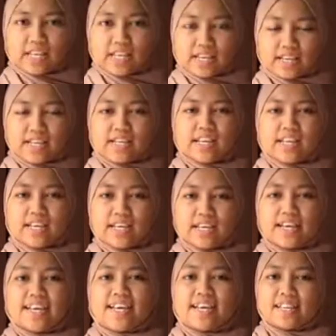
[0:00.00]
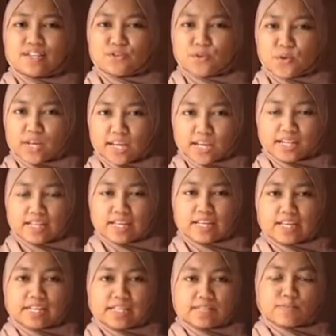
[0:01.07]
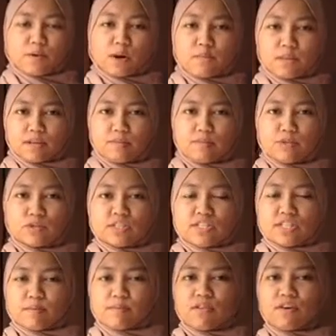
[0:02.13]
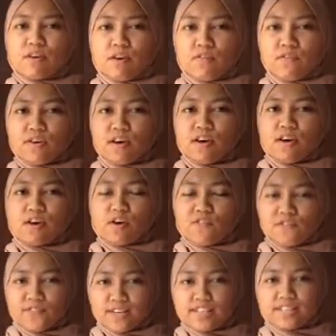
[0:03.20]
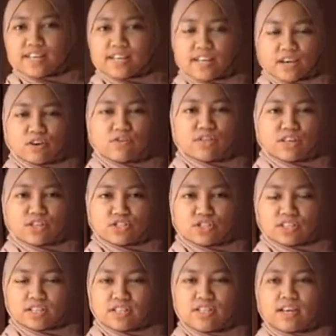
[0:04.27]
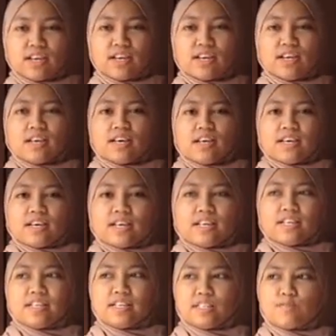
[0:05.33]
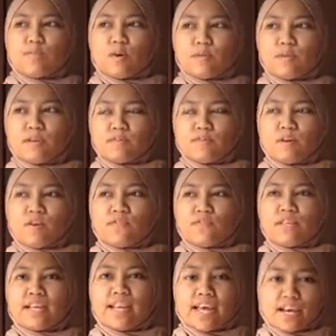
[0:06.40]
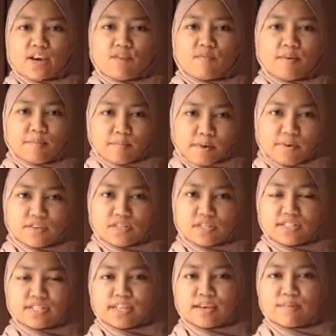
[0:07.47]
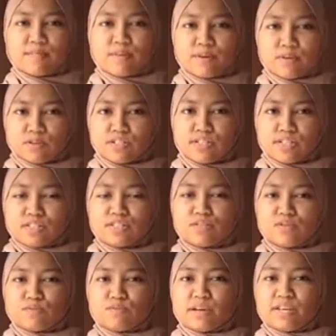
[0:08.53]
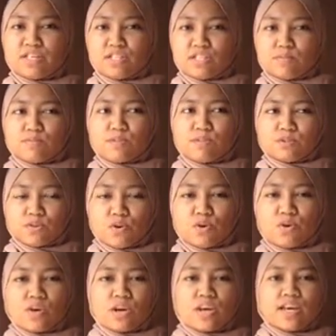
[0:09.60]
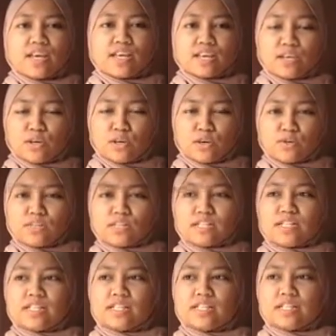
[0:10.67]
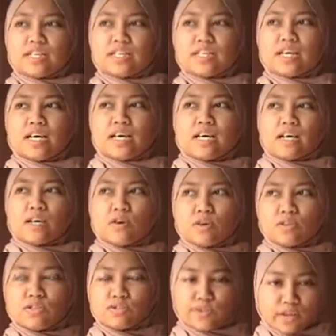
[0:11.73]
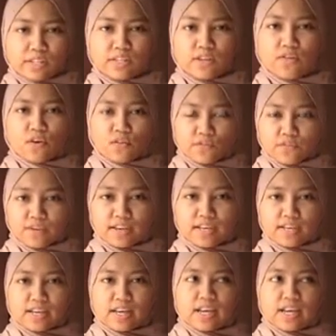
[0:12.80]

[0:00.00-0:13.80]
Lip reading: Secondly, in relating this problem to the chapter of conflicts and negotiation, this problem of the lack of preparations and precautions took by the ship's crew includes the constructive conflict,